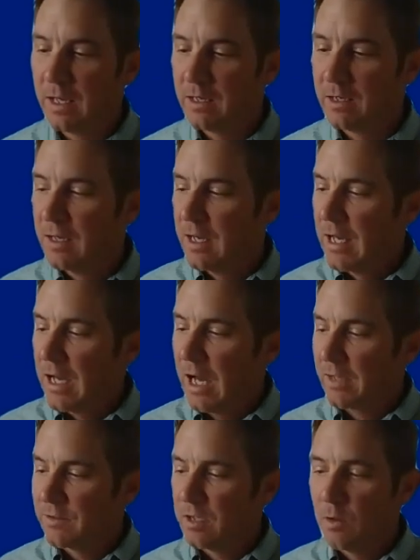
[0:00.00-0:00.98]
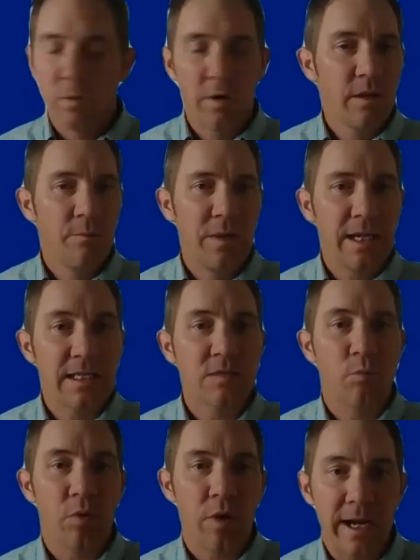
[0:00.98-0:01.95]
And I'll tell you, one of the
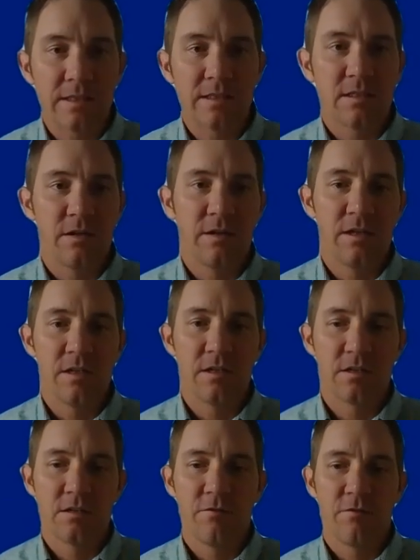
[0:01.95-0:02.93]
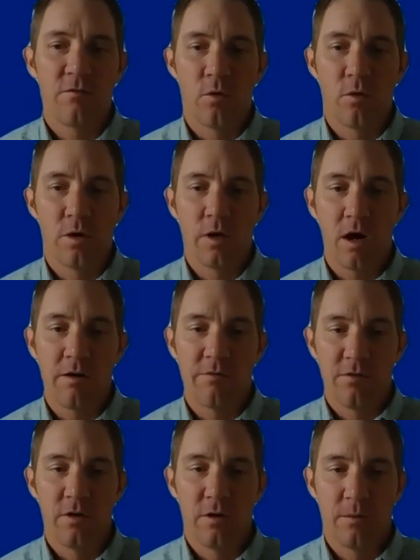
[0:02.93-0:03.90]
biggest practice areas for our
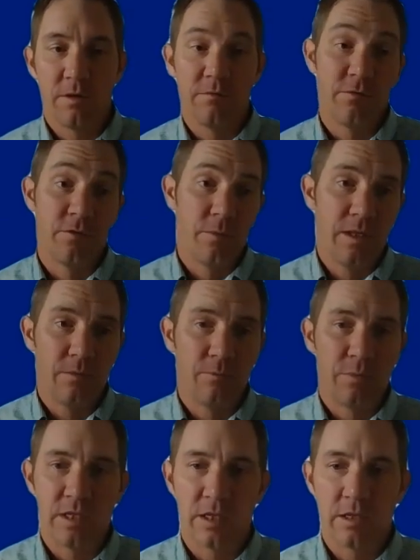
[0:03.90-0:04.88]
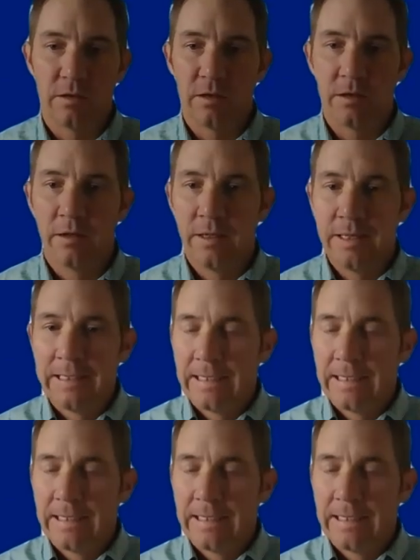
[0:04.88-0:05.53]
firm, and for me in particular,